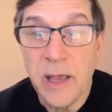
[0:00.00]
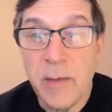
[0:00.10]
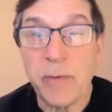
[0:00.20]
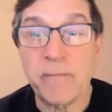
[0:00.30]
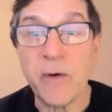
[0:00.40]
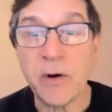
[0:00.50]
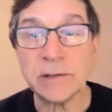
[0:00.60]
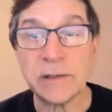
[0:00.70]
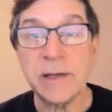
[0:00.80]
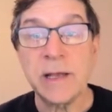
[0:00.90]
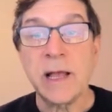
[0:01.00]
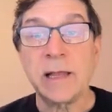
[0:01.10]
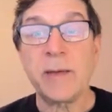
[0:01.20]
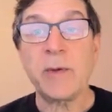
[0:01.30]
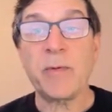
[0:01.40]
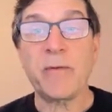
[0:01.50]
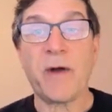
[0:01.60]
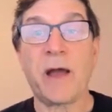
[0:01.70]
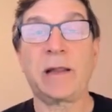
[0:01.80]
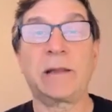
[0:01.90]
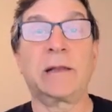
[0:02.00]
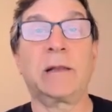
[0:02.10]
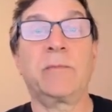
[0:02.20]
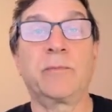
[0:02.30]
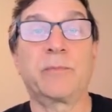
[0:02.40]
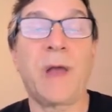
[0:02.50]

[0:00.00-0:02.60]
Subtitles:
But first, let me provide a little